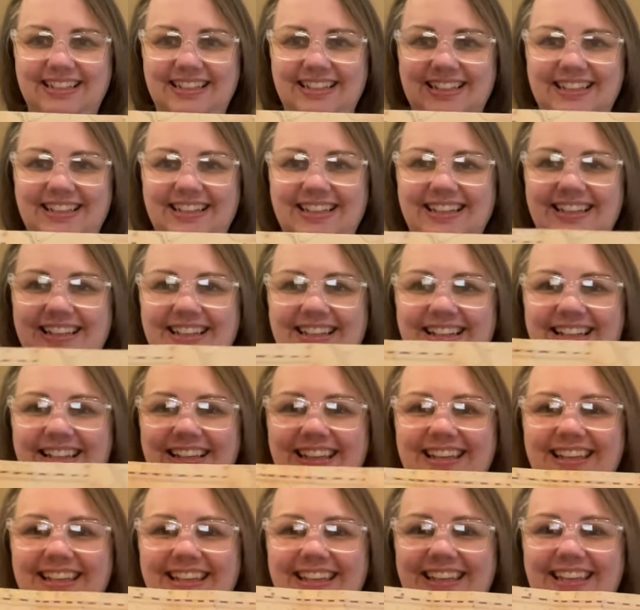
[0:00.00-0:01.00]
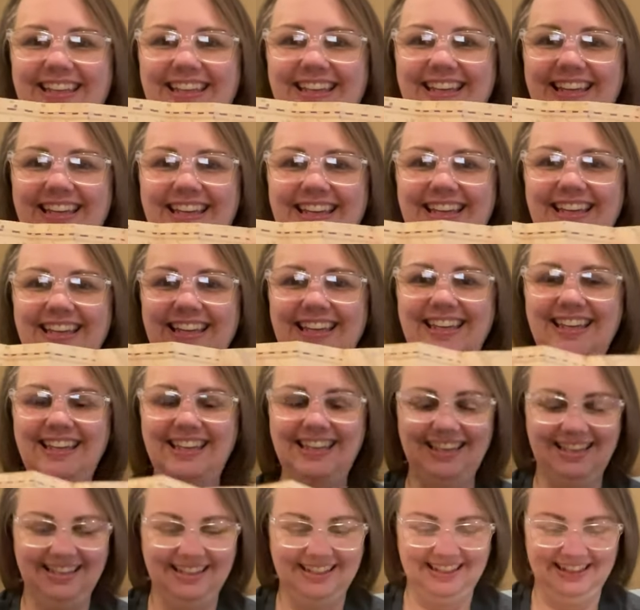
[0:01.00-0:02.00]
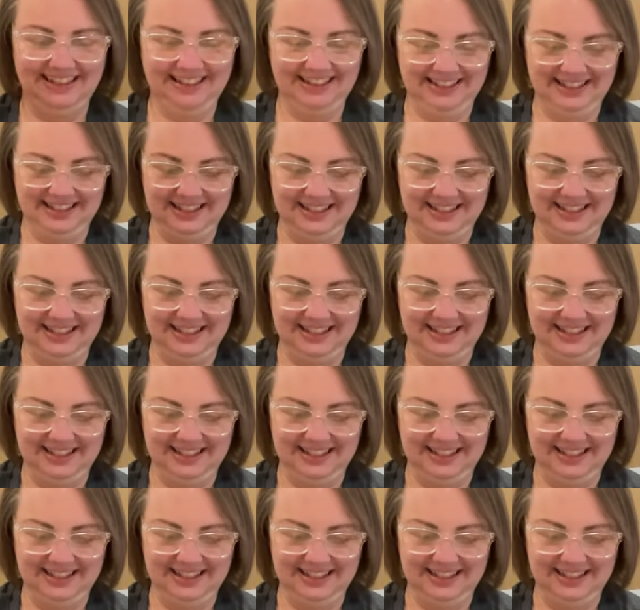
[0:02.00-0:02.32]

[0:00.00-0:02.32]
No one is speaking in this clip.